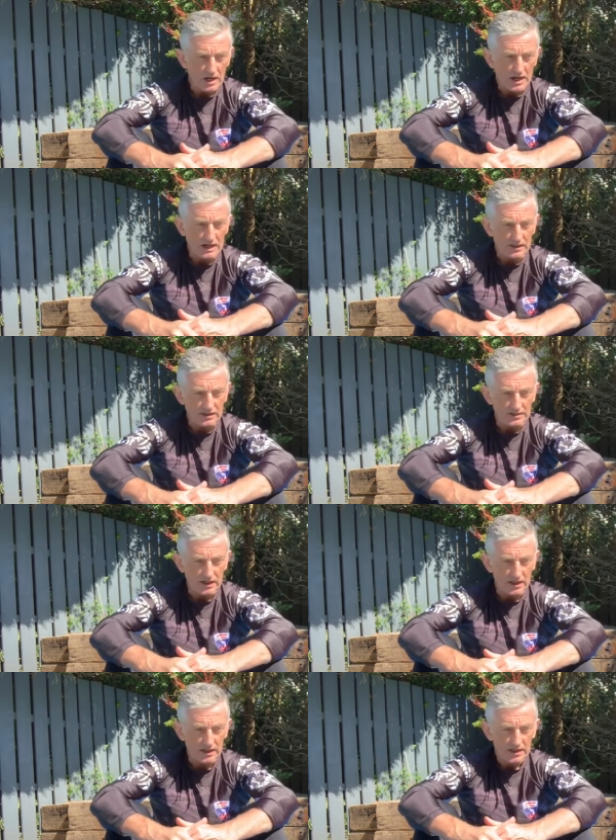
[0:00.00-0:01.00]
and
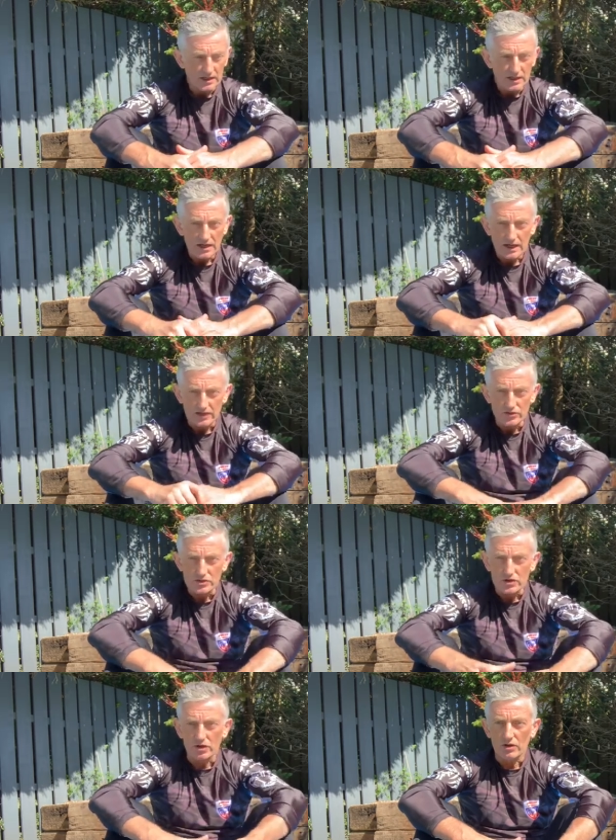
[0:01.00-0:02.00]
I used
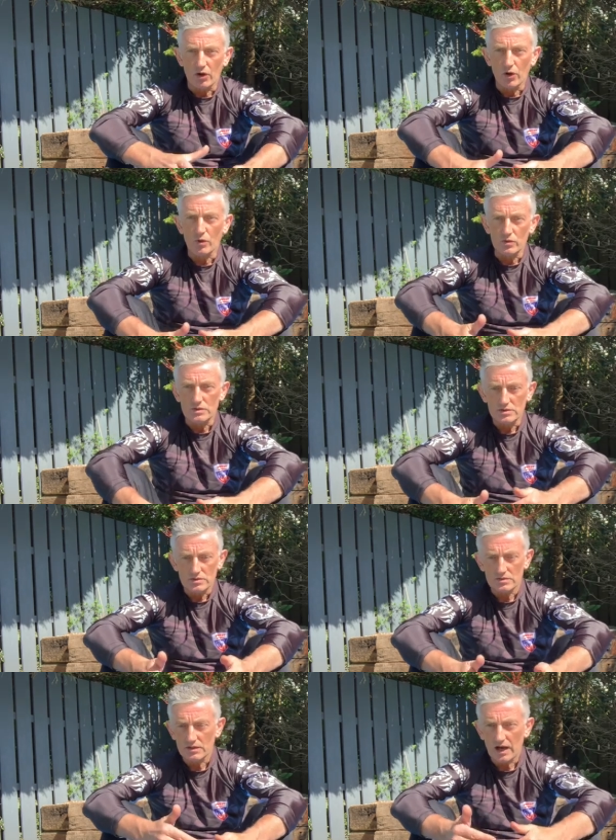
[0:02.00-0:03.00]
to always
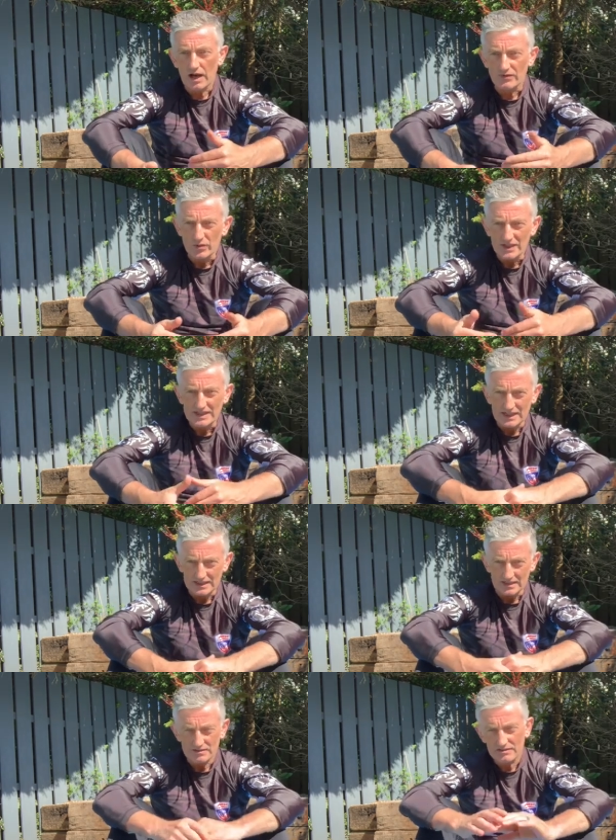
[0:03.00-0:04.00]
have wee
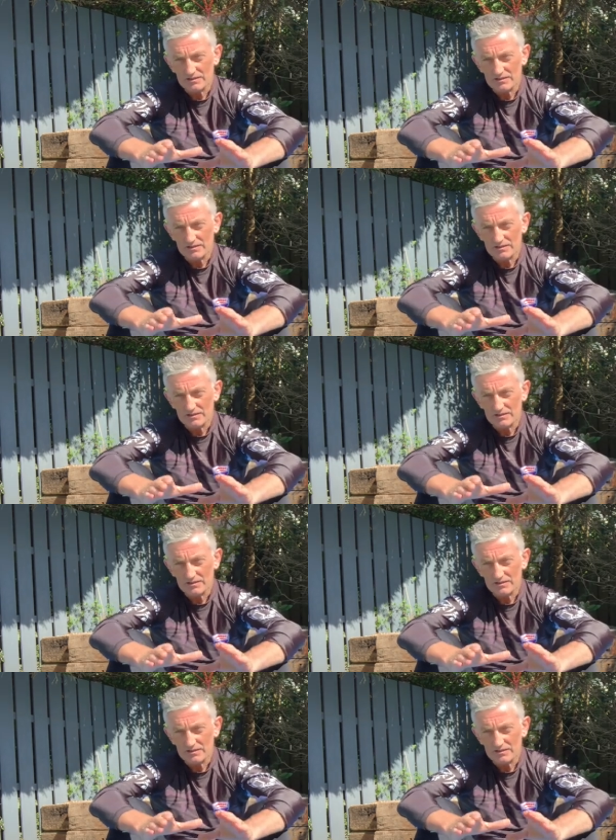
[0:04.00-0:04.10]
niggling,